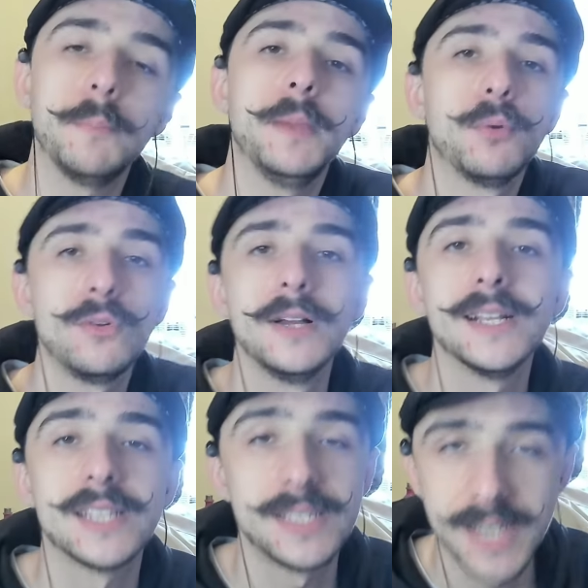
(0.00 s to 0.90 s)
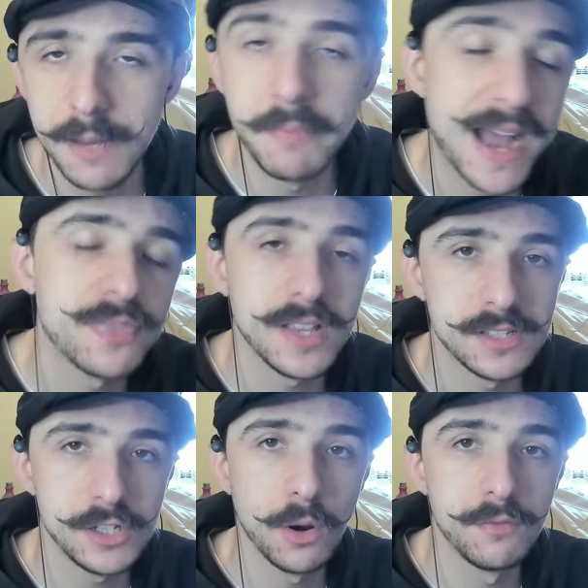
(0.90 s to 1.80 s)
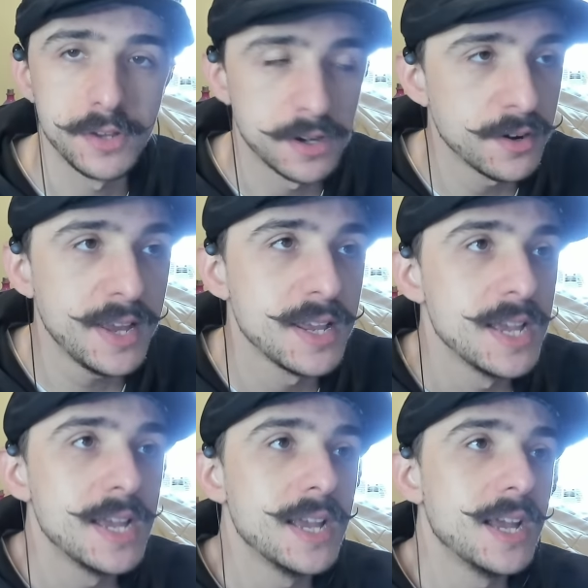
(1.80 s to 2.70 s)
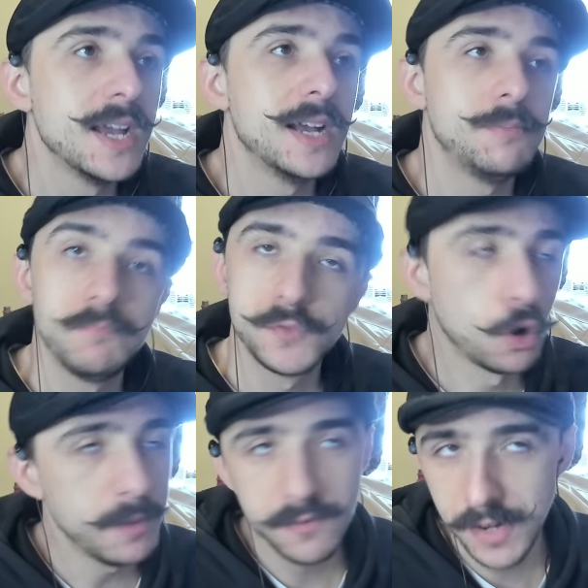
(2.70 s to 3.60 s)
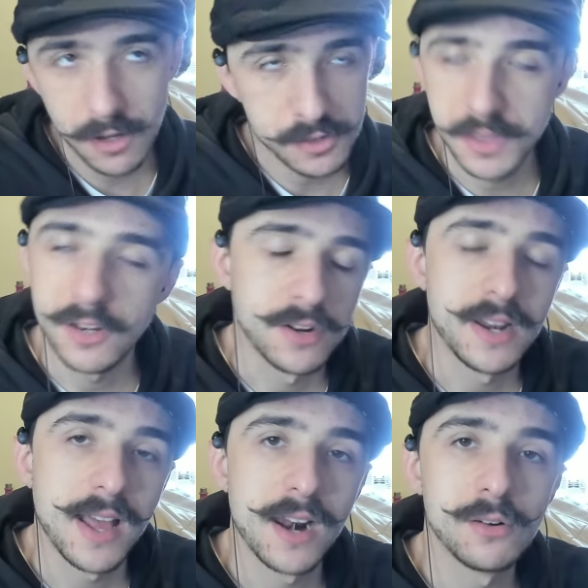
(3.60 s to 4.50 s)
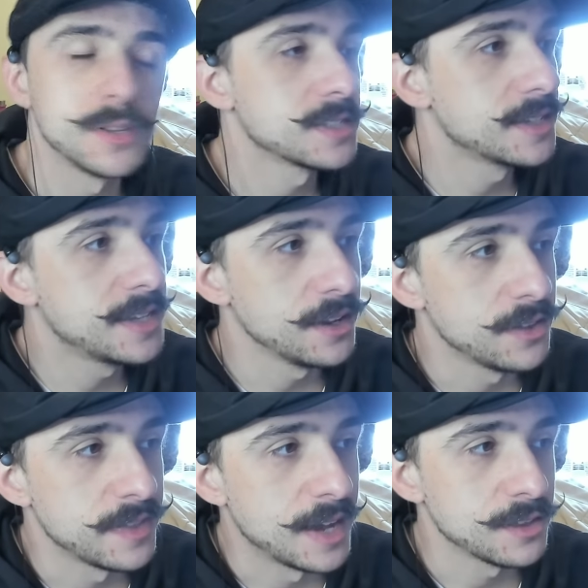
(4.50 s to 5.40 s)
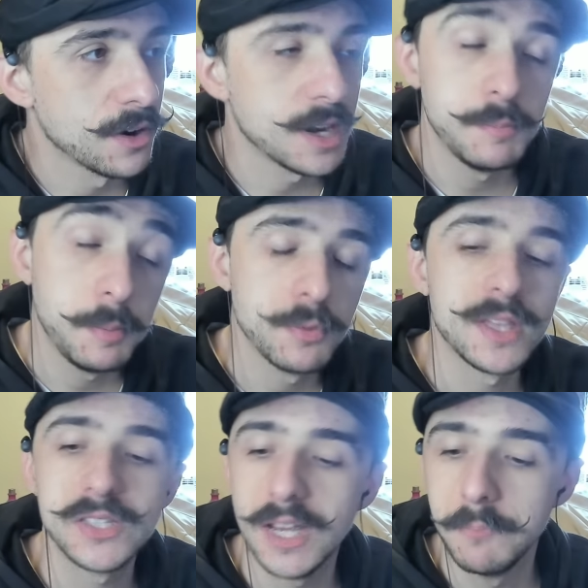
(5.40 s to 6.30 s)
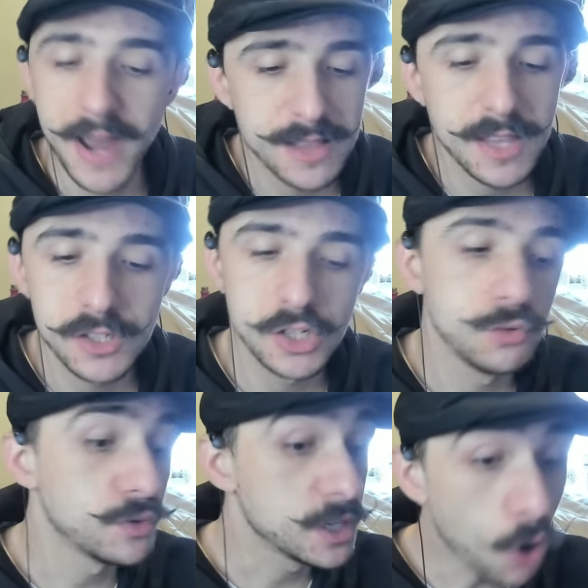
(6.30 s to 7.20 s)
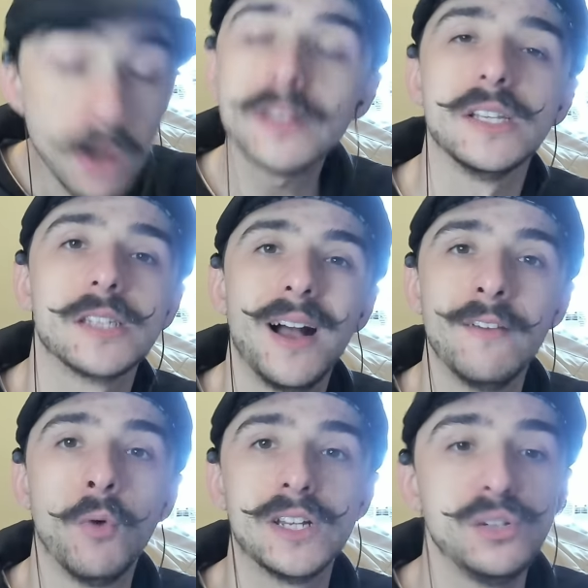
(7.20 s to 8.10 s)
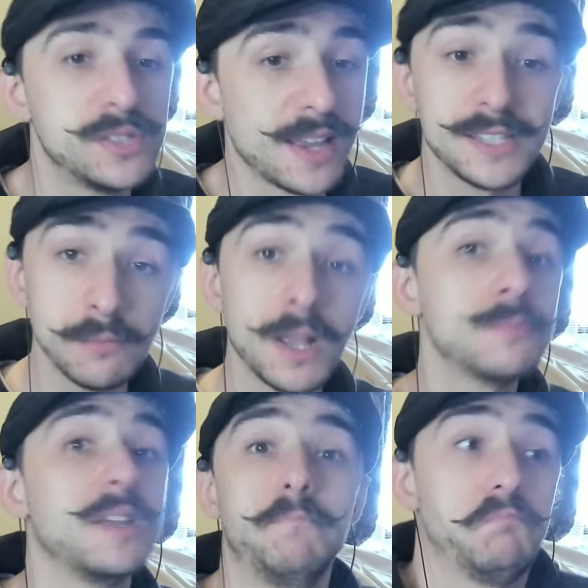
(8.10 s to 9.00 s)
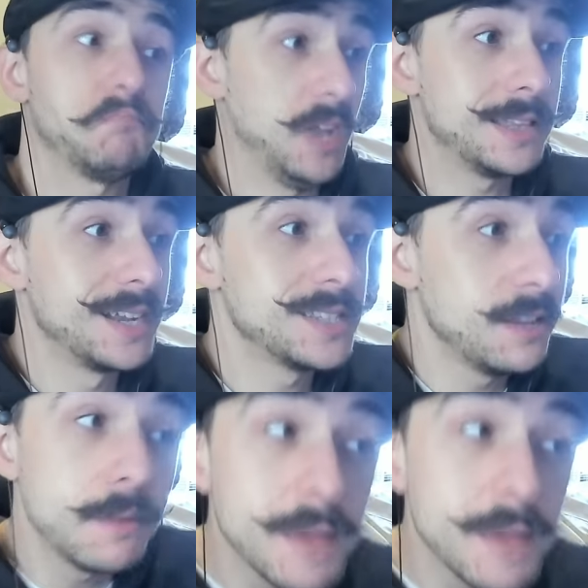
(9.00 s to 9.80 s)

people to say bad things to you over the internet, don't make videos on the internet. I don't know what else to tell you than that. There are going to be people that say bad things to you regardless of what you say. Sometimes it doesn't even